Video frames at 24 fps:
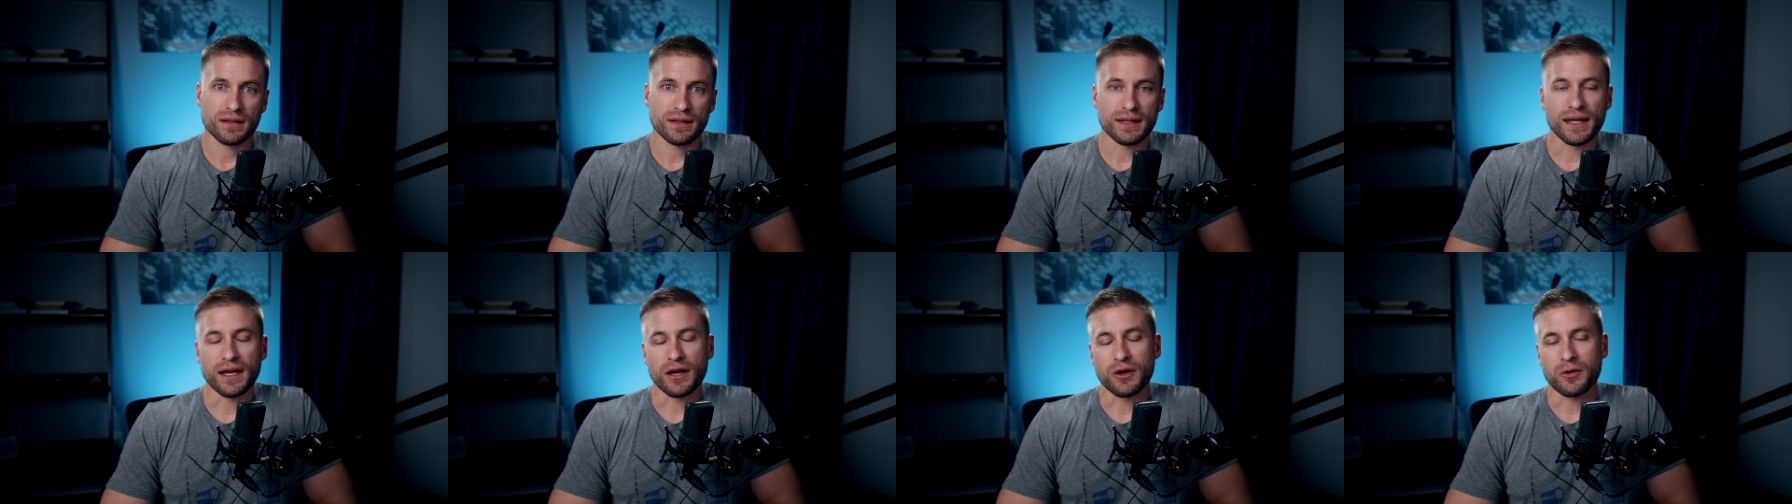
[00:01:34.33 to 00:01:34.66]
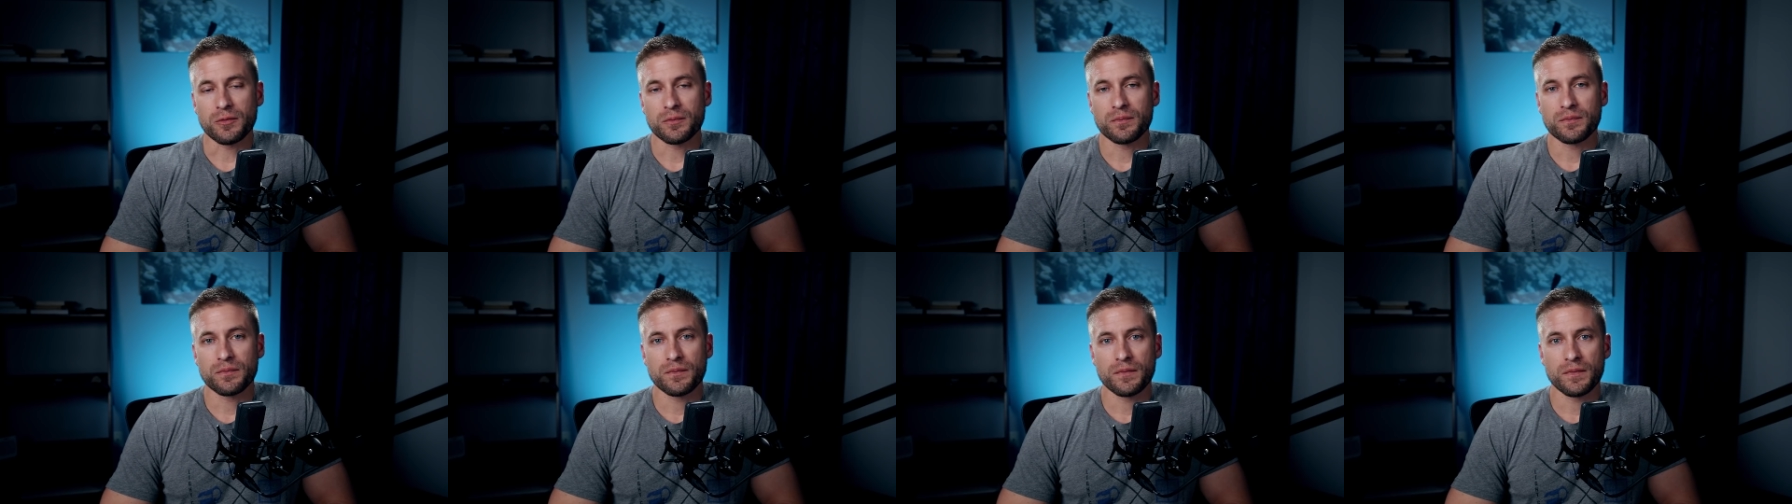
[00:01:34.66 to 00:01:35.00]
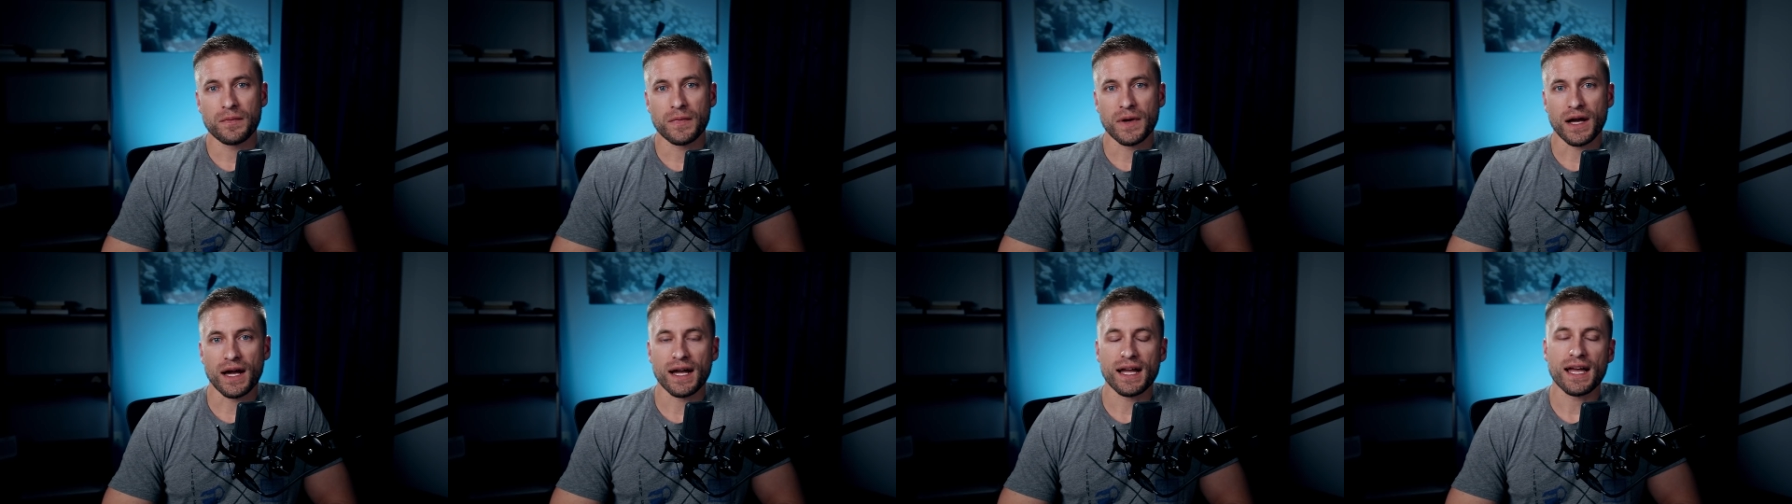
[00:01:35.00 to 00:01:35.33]
Now,
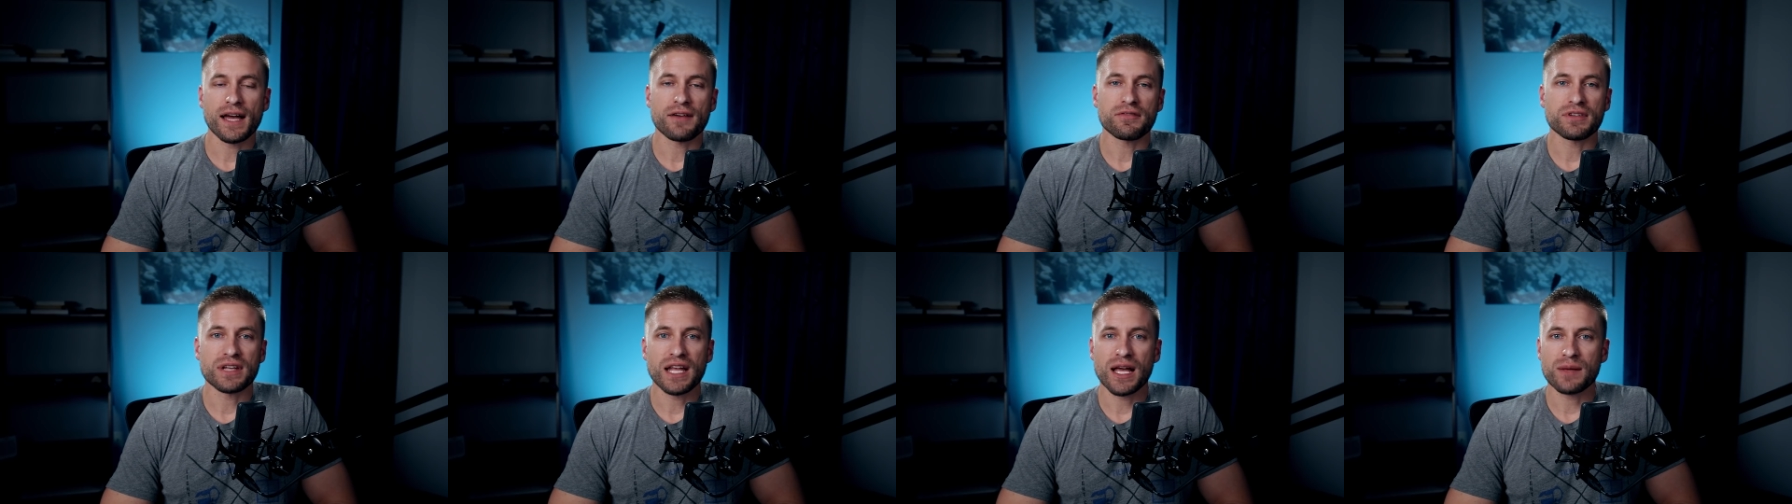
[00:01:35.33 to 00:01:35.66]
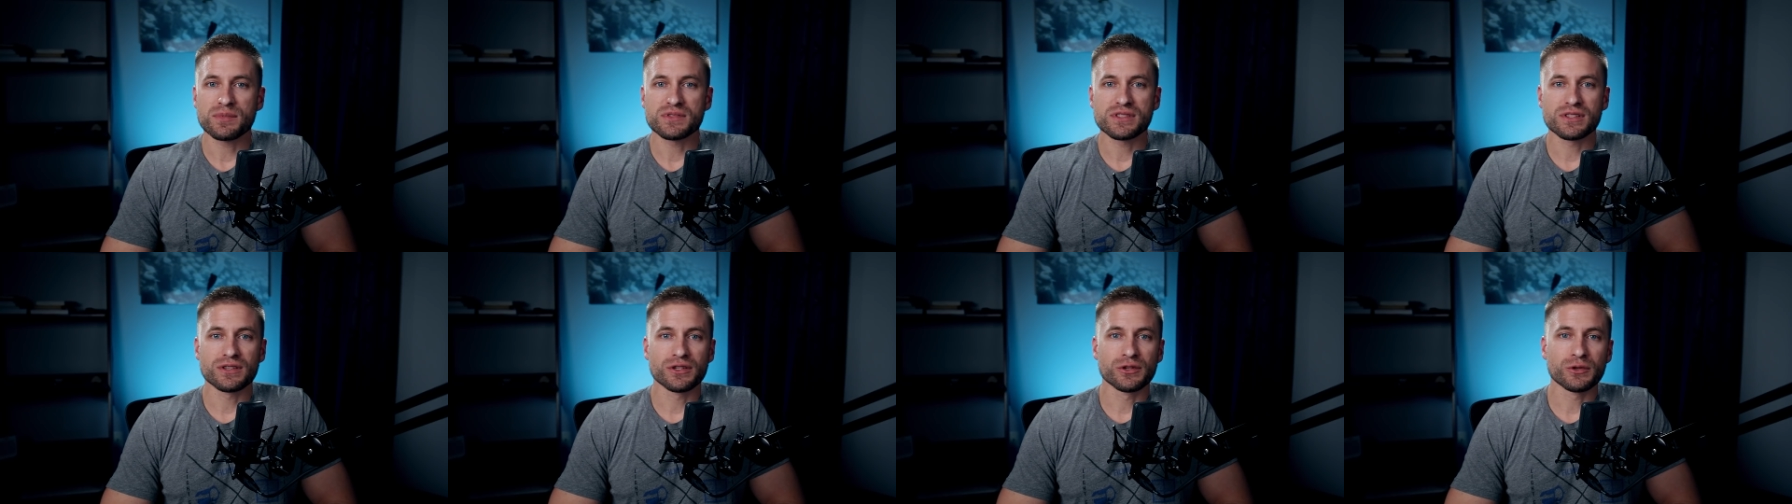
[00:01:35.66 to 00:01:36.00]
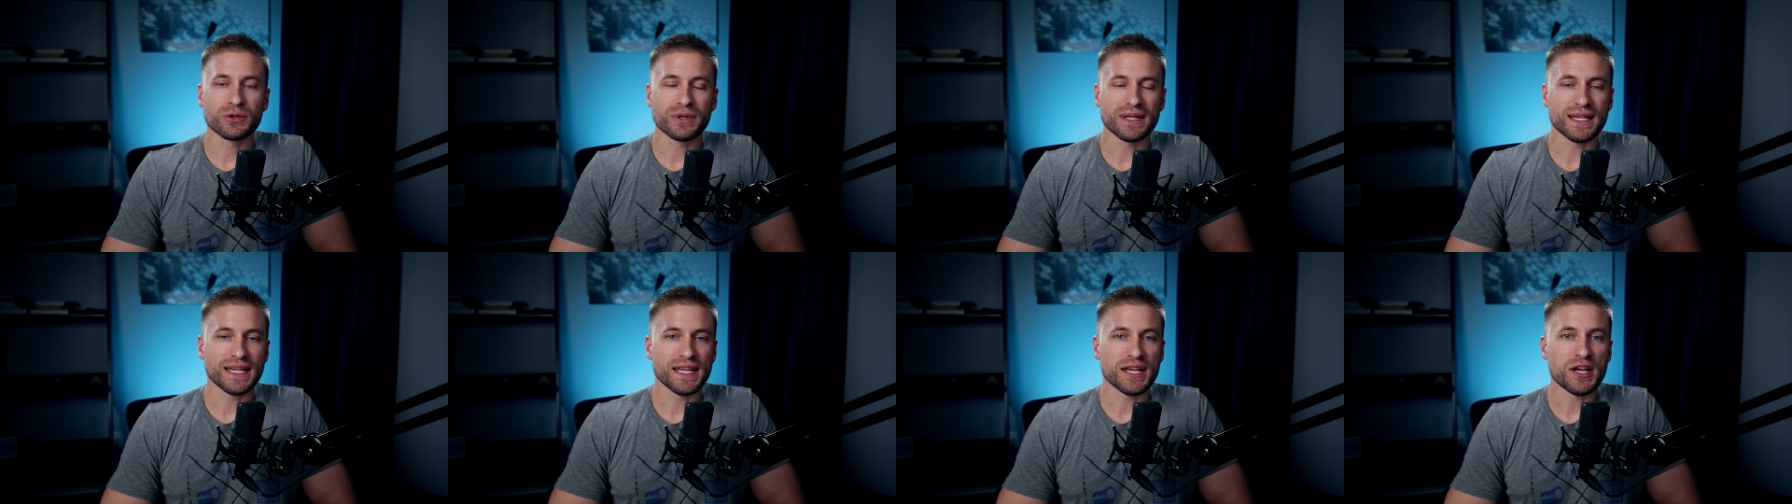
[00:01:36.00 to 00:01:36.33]
I have an
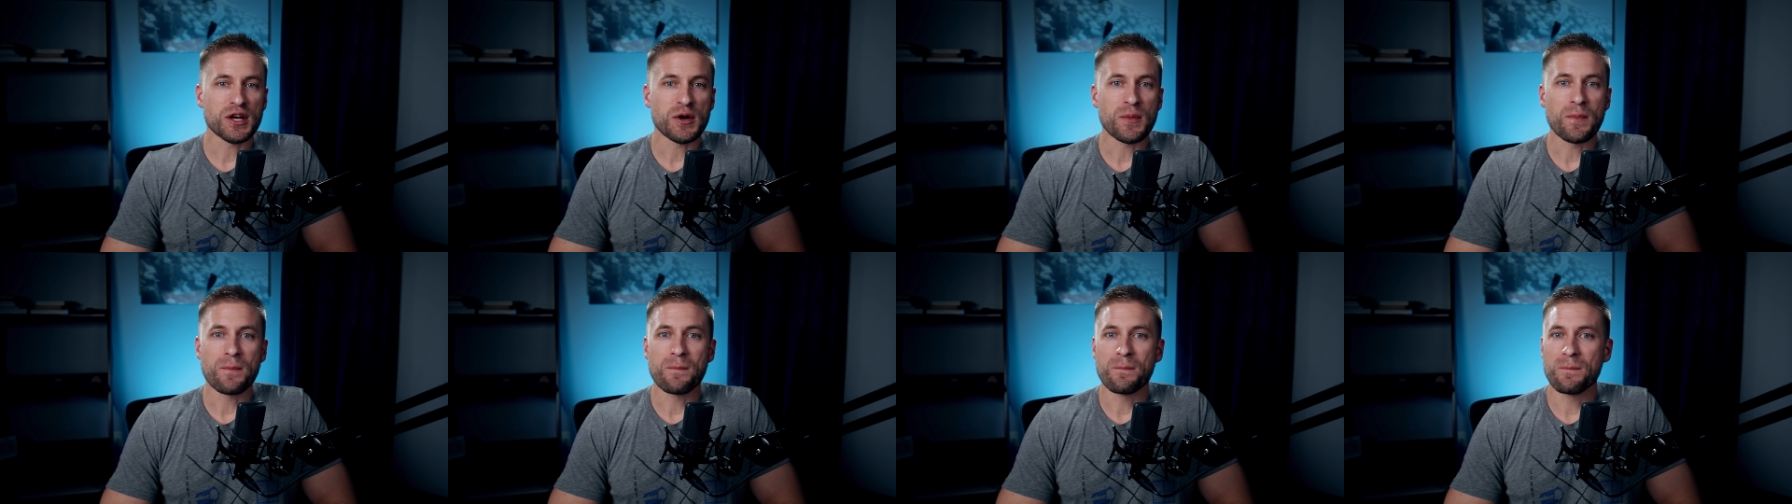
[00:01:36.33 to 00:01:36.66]
absolutely